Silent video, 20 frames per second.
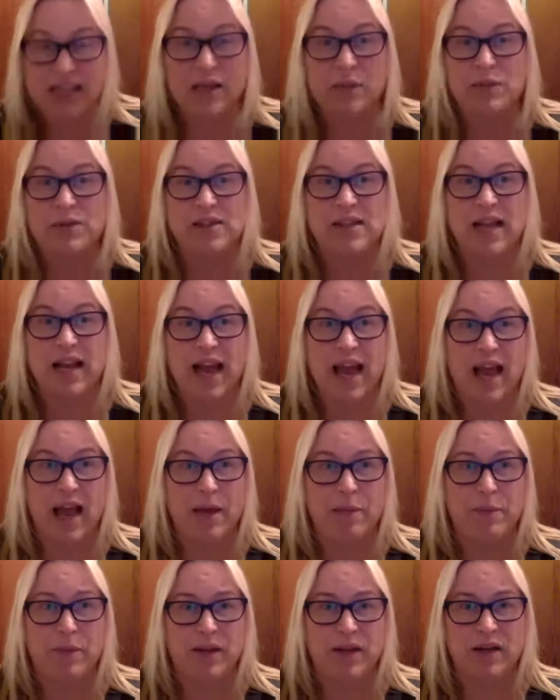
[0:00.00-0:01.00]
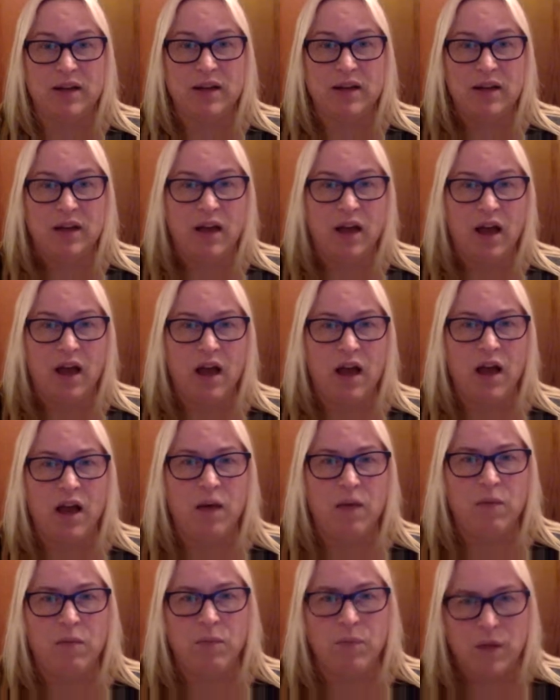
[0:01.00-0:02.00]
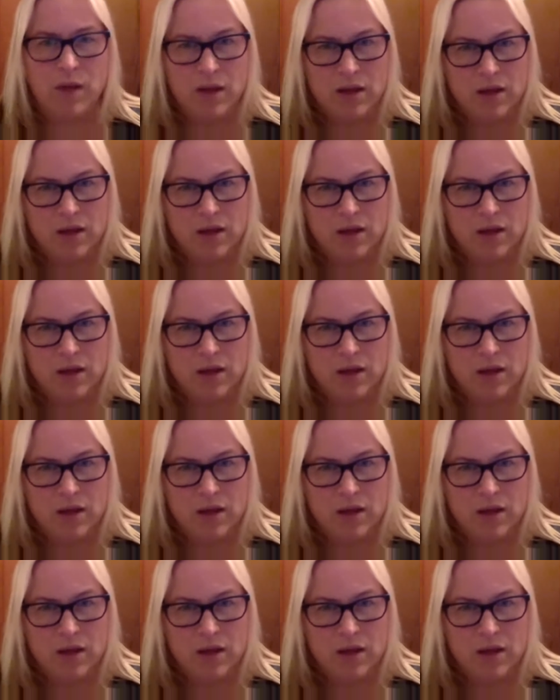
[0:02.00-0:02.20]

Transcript: it was going to happen. And